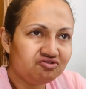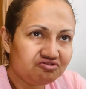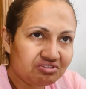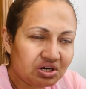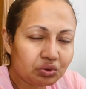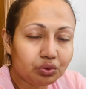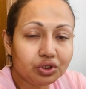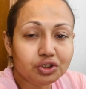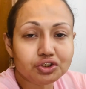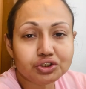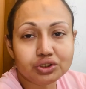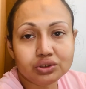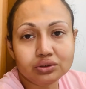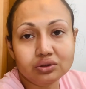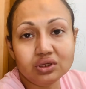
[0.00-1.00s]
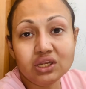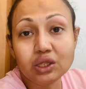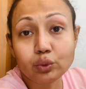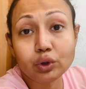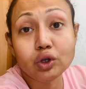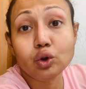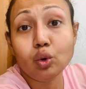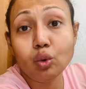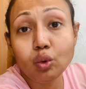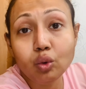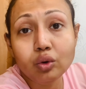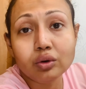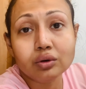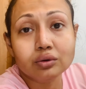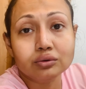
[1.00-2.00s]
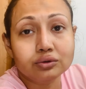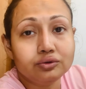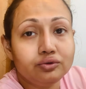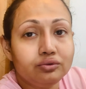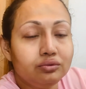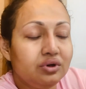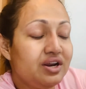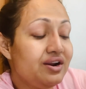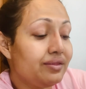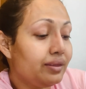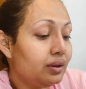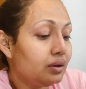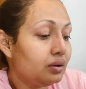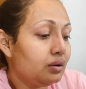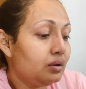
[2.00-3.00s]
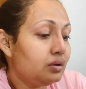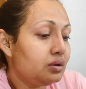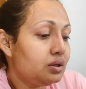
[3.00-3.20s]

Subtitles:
foundation, liquid, or anything